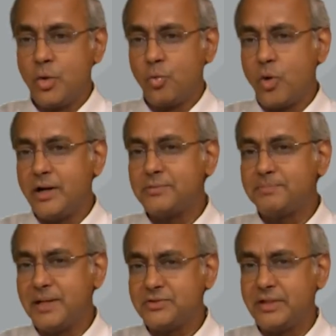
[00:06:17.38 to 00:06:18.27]
What is
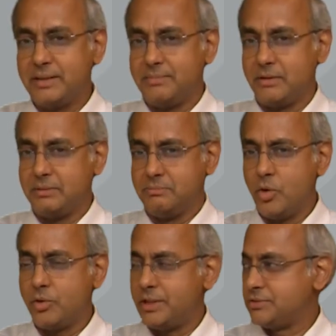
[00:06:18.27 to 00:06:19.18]
puzzling about the
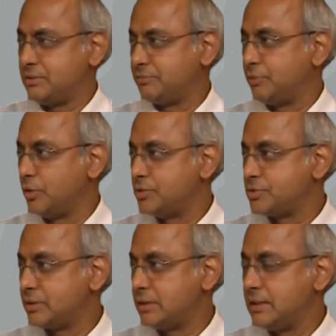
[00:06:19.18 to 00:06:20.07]
more recent
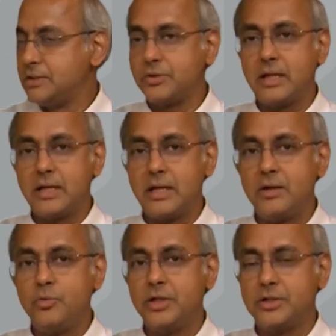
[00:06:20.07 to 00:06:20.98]
flows is
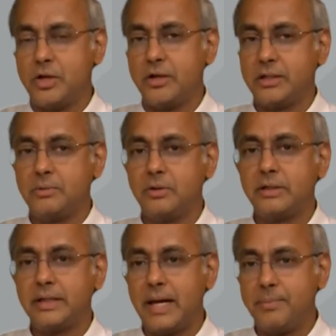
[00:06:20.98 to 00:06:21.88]
how we are talking
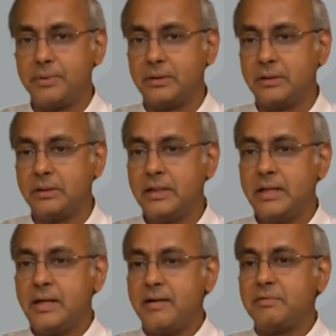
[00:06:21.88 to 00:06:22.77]
about capital,
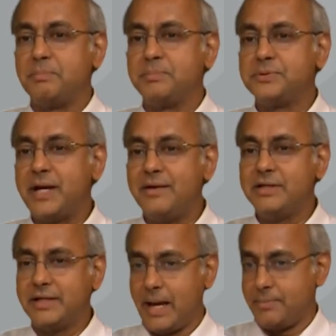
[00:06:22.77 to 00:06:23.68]
the
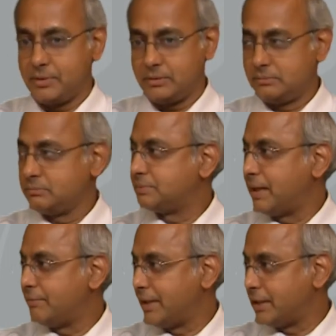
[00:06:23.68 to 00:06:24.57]
private capital,
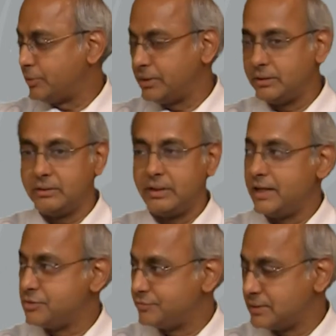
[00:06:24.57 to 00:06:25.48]
private equity,
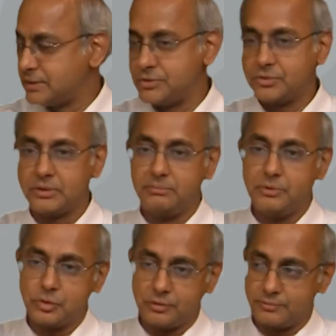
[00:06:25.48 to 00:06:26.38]
hedge funds, and
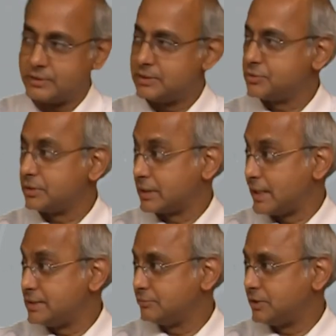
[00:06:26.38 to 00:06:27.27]
mutual funds, and the
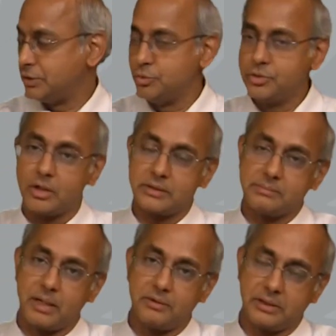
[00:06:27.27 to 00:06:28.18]
kinds of things you talked
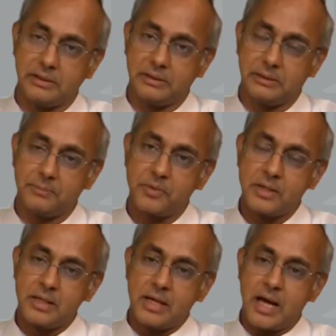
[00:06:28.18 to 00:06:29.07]
about earlier,
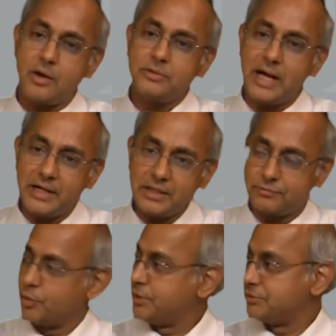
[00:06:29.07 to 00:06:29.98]
how that is
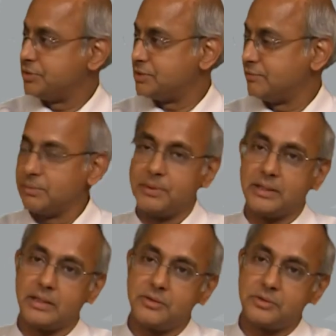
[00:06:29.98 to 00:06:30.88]
flowing to these
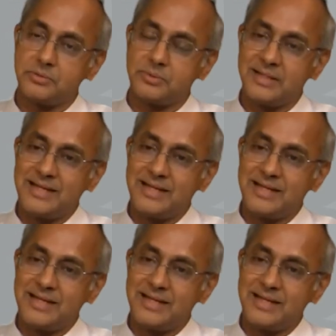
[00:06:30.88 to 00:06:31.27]
developing countries